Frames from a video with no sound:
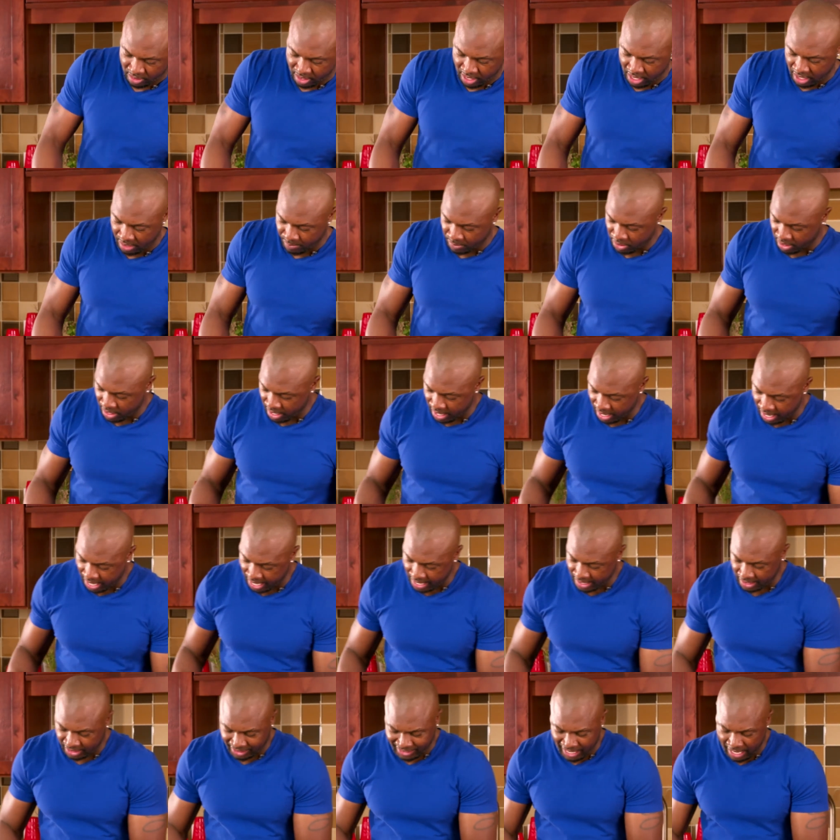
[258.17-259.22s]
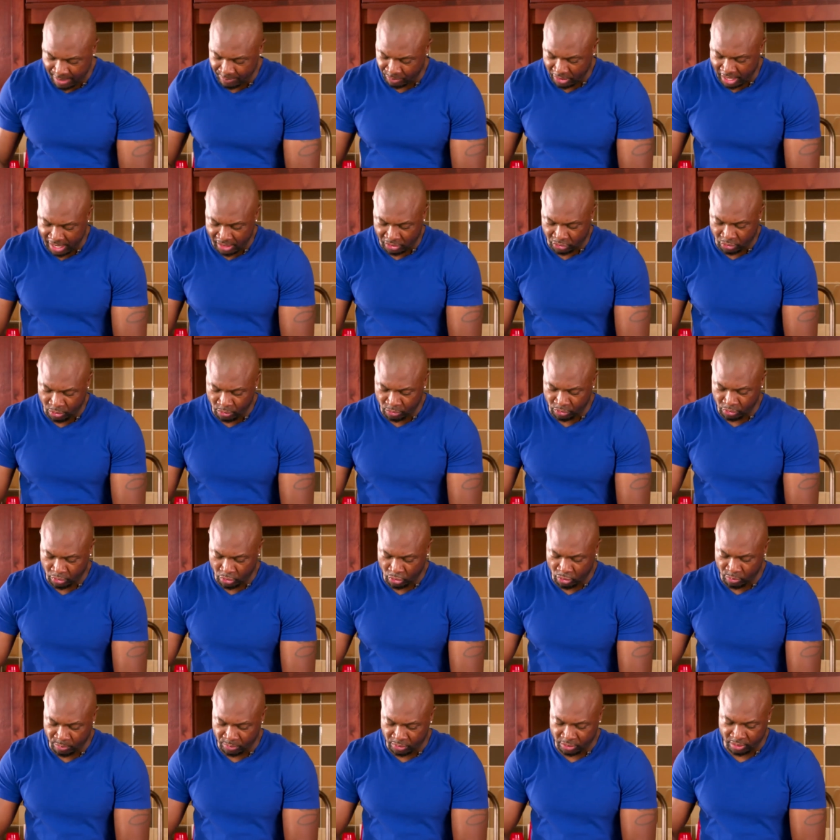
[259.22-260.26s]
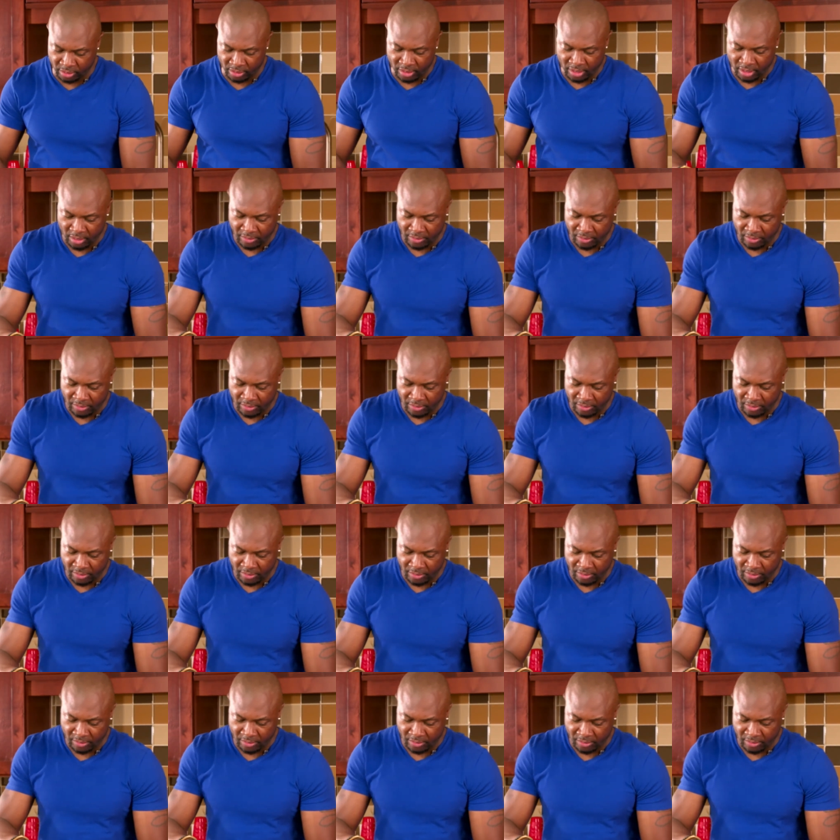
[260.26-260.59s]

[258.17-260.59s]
and I'm gonna add the same thing, 2 scoops.